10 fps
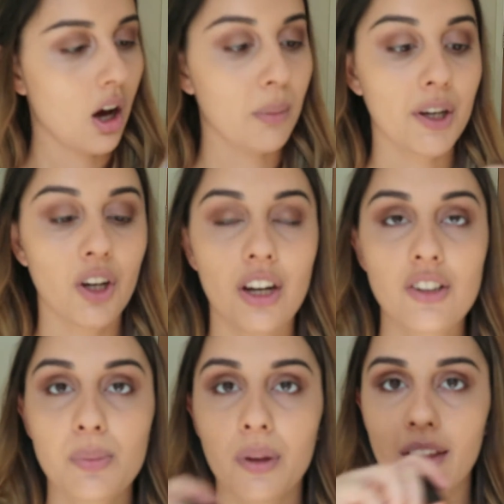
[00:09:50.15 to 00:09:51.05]
Oh my god, I
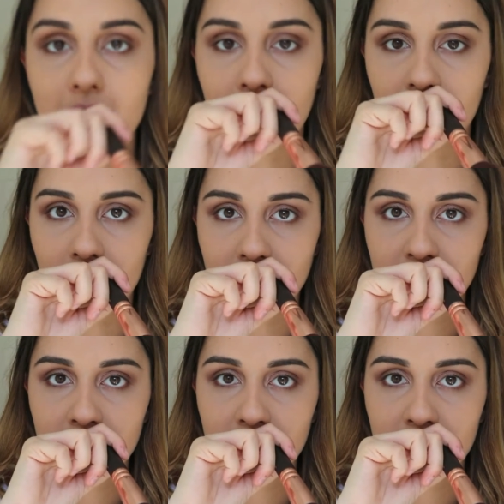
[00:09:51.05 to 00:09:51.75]
just put that in the highlight.